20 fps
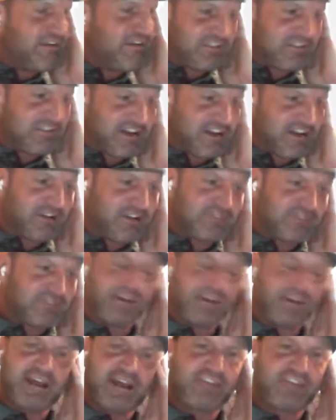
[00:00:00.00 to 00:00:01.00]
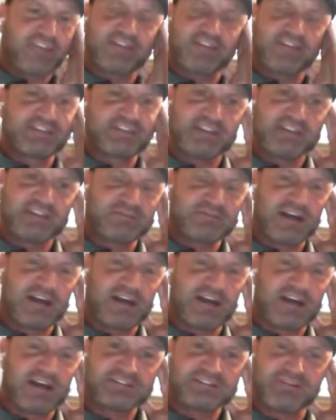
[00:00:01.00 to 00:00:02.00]
challenge of today, I think the same
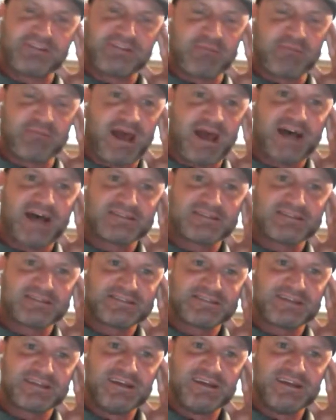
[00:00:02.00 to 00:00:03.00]
challenges of the past.